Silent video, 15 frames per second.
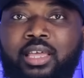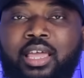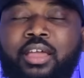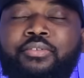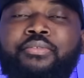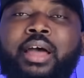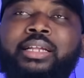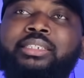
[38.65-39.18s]

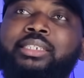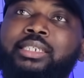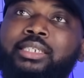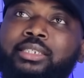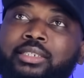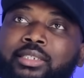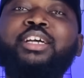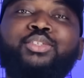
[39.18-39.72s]
they
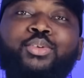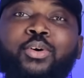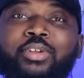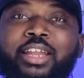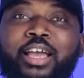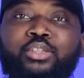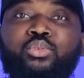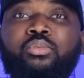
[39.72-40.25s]

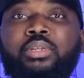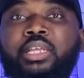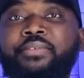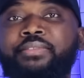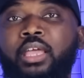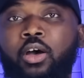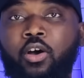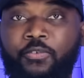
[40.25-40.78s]
told her to
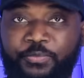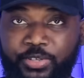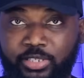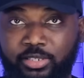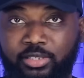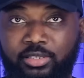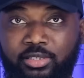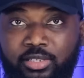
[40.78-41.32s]
leave the
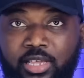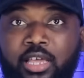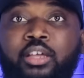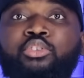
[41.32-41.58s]
office.